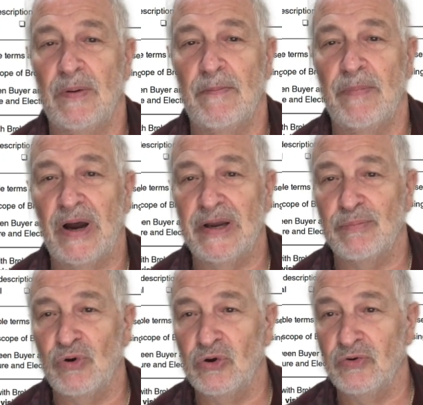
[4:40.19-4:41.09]
buyer
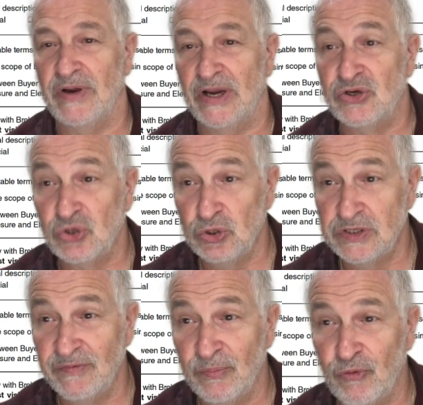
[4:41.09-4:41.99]
broker
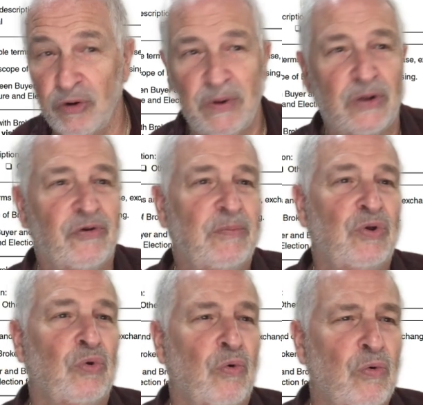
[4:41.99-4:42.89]
exclusive employment agreement,
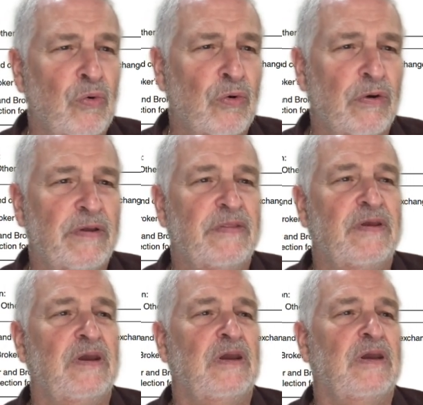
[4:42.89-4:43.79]
or
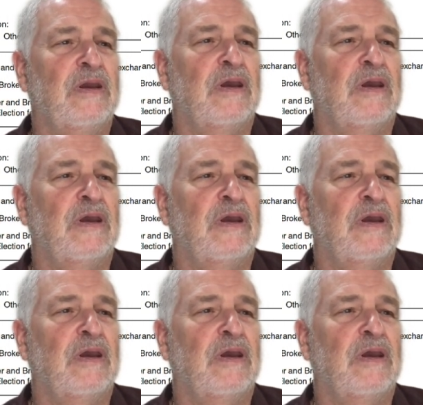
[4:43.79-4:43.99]
the